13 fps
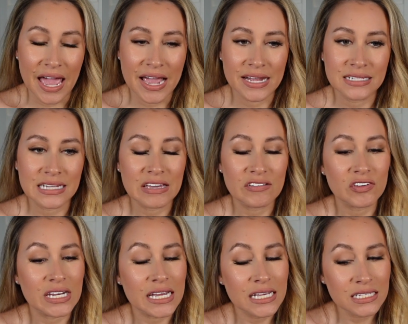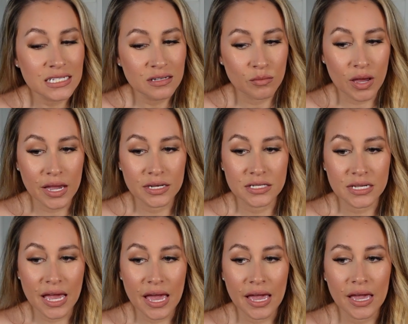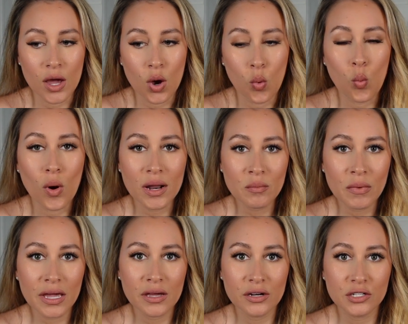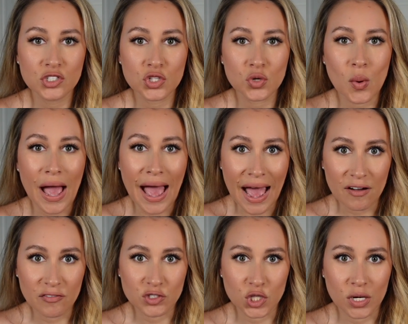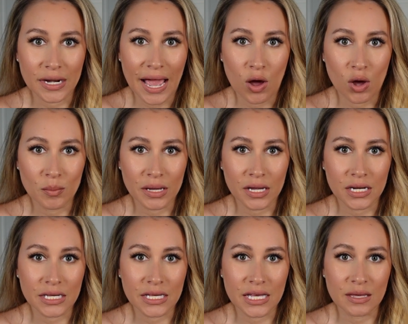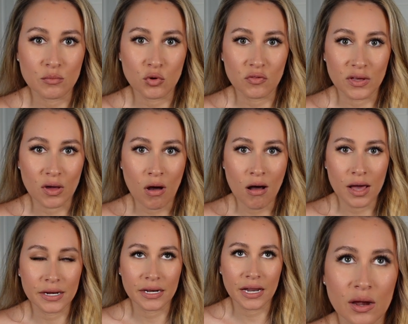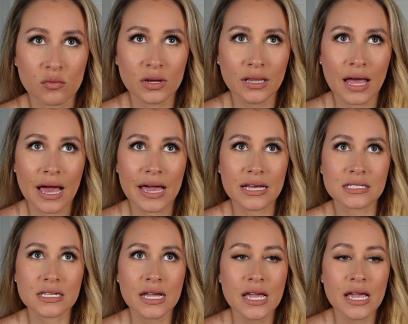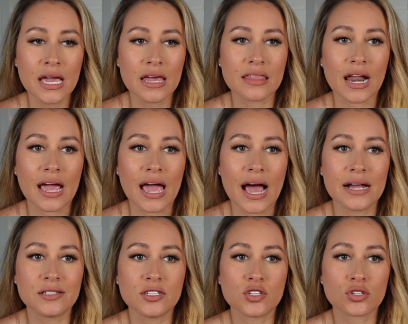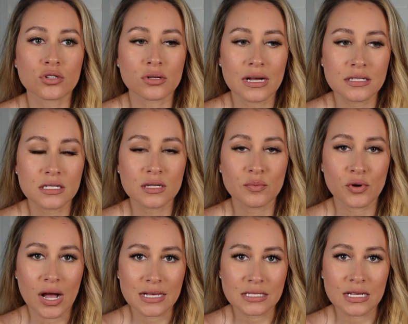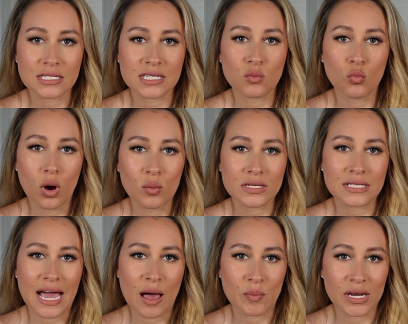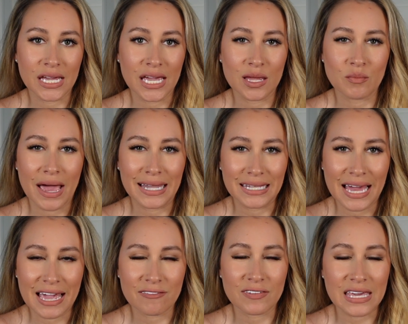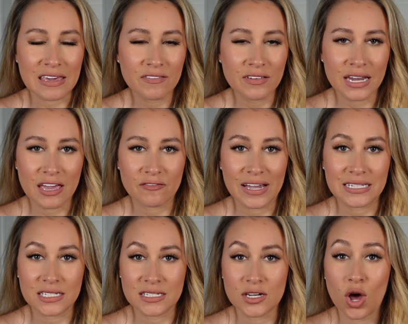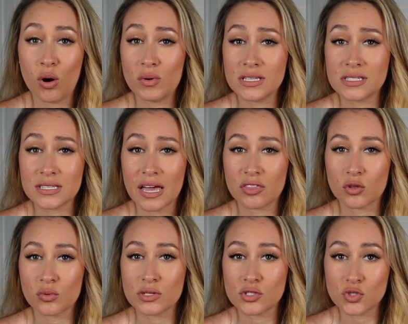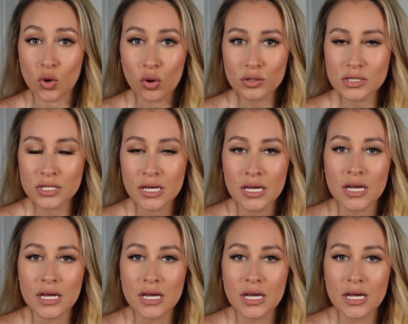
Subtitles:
And if it isn't my day, what am I going to do after and how am I going to keep moving on? And I realized that I had to trust the process and what was happening in my life, even if I didn't always get the result